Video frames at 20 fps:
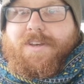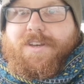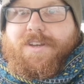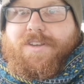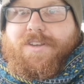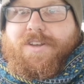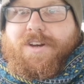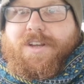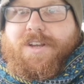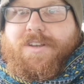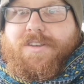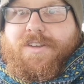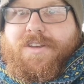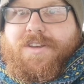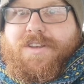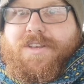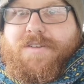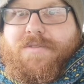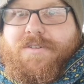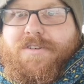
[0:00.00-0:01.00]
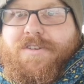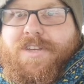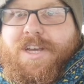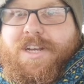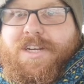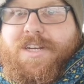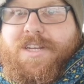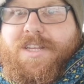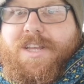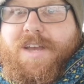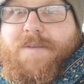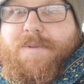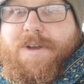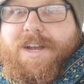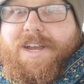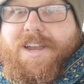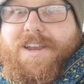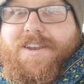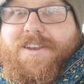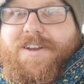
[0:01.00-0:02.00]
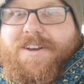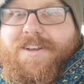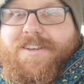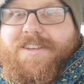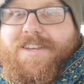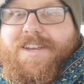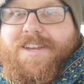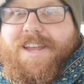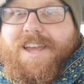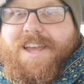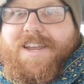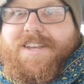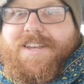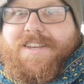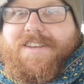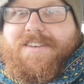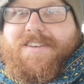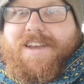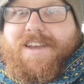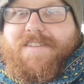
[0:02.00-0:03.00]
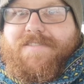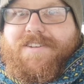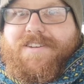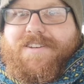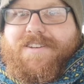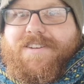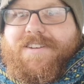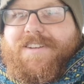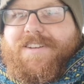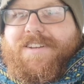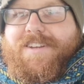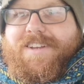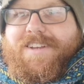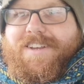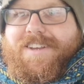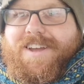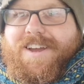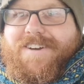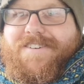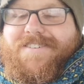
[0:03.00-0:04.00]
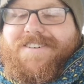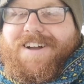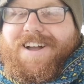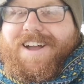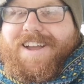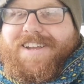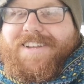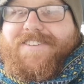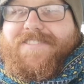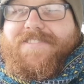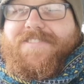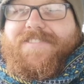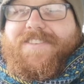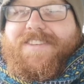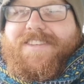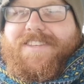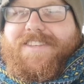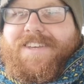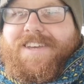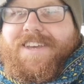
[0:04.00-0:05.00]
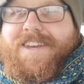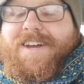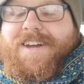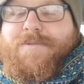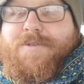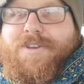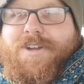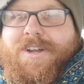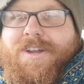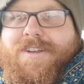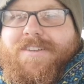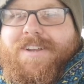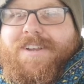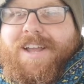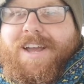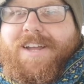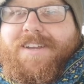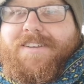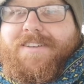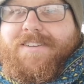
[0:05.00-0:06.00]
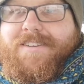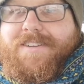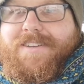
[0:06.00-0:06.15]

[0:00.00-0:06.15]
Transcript: Donington, you were sectioned there back in 1987. No way. Yeah, I'm a Donington lad.